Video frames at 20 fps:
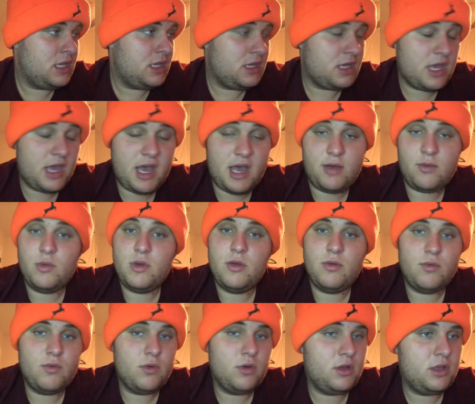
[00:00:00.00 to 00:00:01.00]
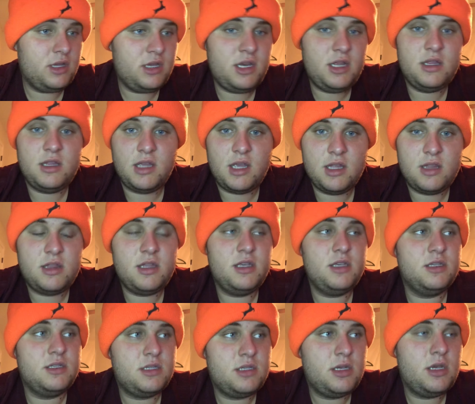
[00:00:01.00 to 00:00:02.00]
yeah, we really need to get
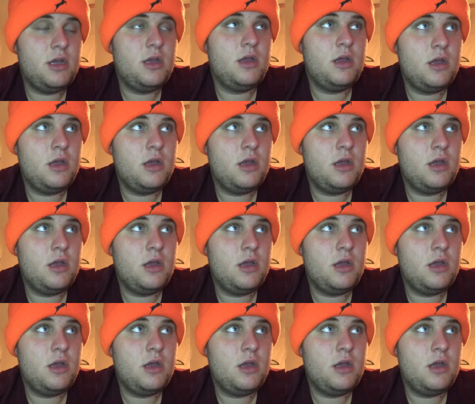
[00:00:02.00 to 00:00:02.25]
these.